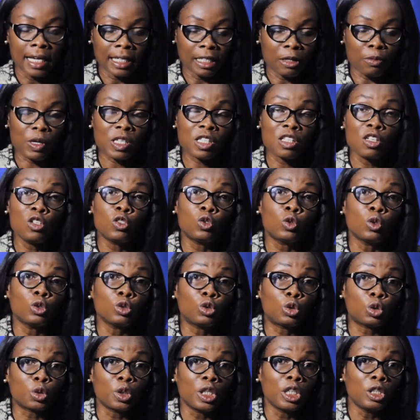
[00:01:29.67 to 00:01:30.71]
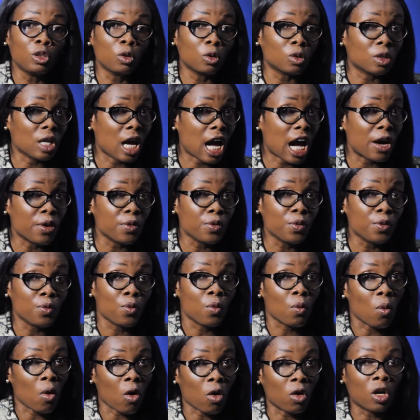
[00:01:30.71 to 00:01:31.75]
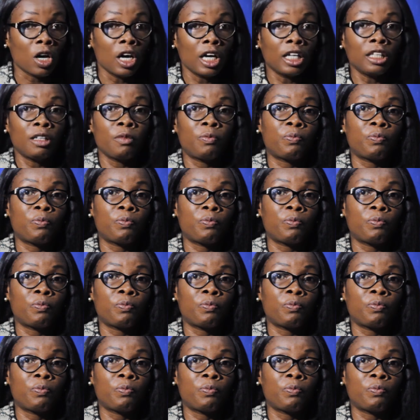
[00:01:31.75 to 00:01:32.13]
The person is not trained on how you work.